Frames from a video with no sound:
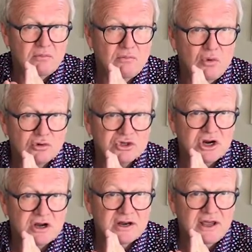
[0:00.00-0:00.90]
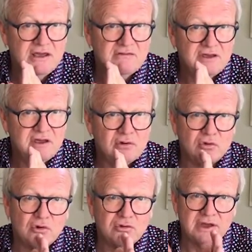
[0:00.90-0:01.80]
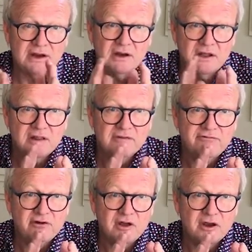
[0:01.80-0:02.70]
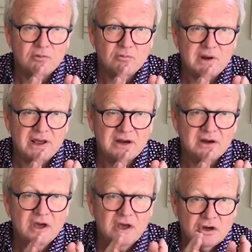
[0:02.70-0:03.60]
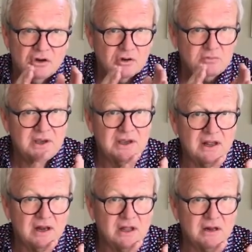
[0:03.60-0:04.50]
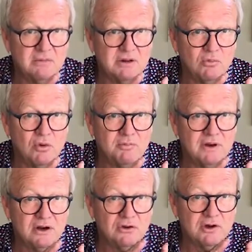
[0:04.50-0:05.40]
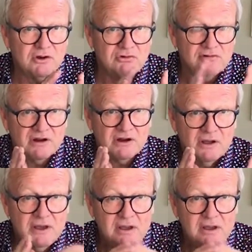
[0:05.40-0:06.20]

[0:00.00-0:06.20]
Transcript: more Chardonnay heavy, or then the following blend could be a little bit more Pinot Noir driven,